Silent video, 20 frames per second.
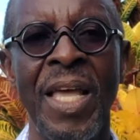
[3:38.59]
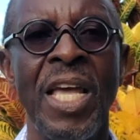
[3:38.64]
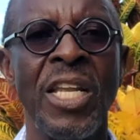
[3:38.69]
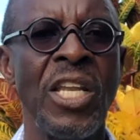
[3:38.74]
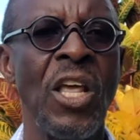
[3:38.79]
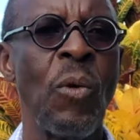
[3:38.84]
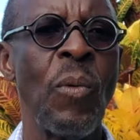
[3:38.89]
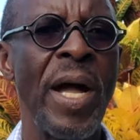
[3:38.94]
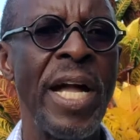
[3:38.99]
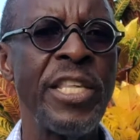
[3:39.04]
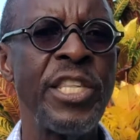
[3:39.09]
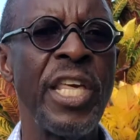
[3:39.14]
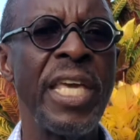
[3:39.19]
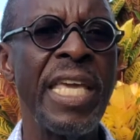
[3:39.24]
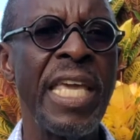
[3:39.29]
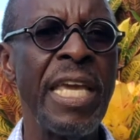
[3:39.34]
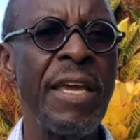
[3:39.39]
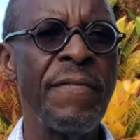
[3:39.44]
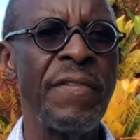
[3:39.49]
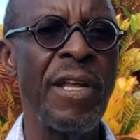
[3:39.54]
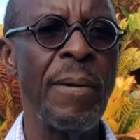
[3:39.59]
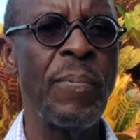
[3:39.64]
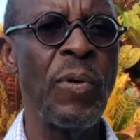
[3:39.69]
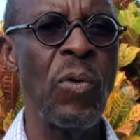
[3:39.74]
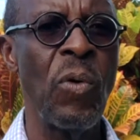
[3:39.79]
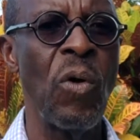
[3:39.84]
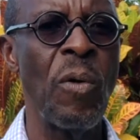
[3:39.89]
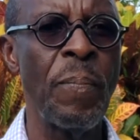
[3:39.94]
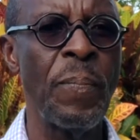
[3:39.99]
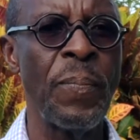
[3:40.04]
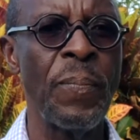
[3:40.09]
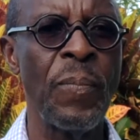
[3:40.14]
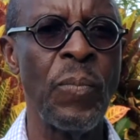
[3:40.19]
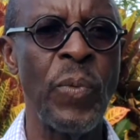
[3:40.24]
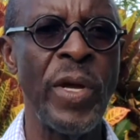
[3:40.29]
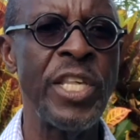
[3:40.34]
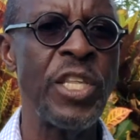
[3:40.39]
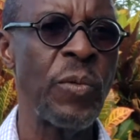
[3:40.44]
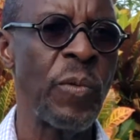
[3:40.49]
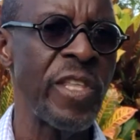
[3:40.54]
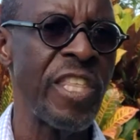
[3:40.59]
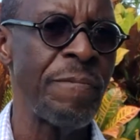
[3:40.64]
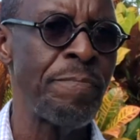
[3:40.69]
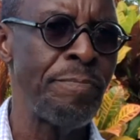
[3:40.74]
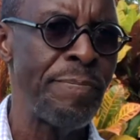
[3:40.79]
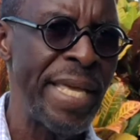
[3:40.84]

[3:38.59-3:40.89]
Now, had she given up hope when she was